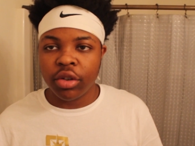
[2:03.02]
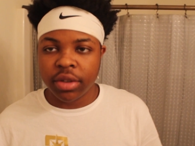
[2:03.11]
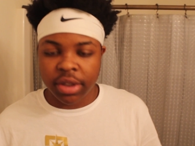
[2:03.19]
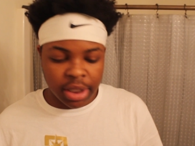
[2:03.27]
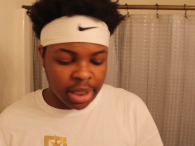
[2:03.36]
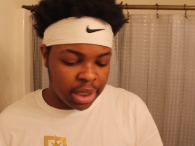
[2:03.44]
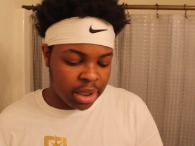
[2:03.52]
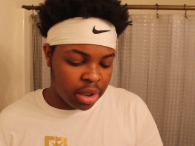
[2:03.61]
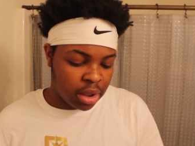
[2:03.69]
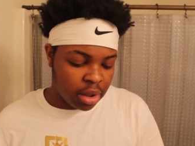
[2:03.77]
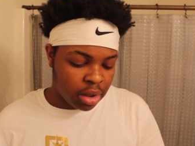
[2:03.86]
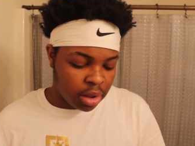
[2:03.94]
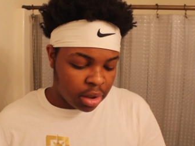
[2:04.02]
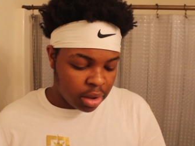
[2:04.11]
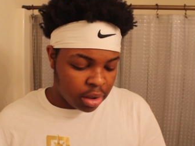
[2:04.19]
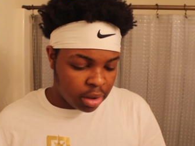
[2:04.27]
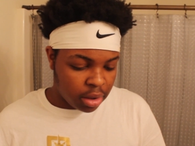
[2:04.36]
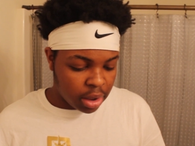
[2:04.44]
on today,
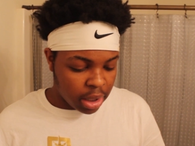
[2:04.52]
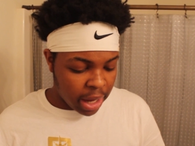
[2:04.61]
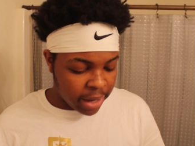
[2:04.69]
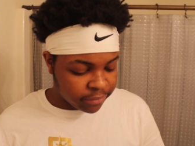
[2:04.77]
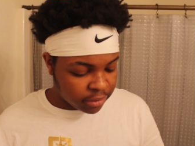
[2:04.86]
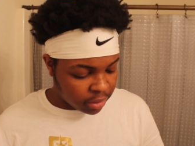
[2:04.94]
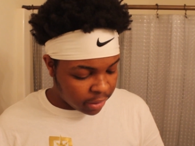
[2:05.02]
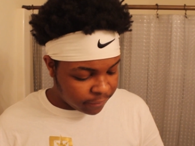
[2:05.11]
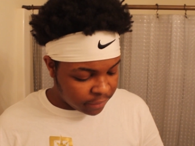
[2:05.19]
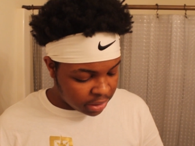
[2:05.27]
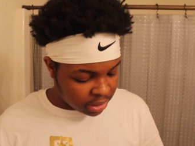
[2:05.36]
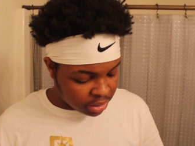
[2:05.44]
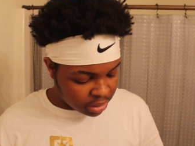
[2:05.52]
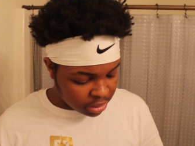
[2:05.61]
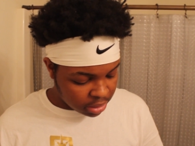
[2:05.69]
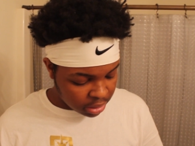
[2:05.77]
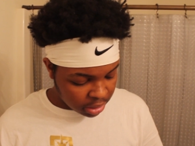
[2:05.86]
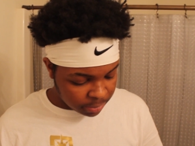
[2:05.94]
after I finish
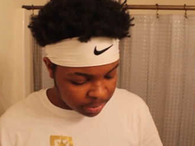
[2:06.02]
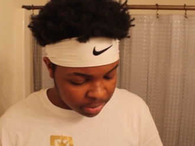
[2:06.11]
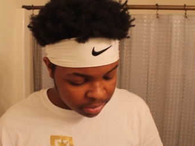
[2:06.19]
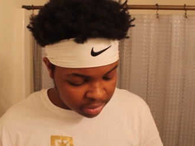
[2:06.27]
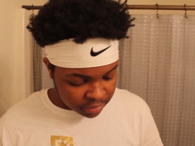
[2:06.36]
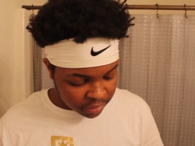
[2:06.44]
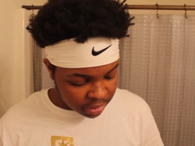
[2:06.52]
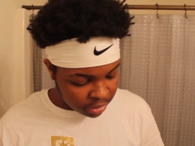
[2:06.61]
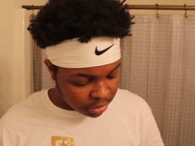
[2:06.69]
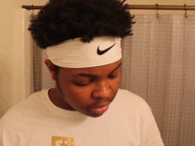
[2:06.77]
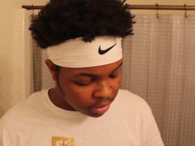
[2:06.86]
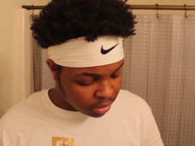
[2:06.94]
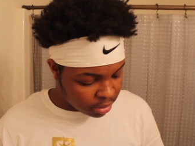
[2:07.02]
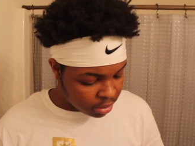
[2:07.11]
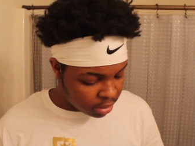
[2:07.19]
uploading this video,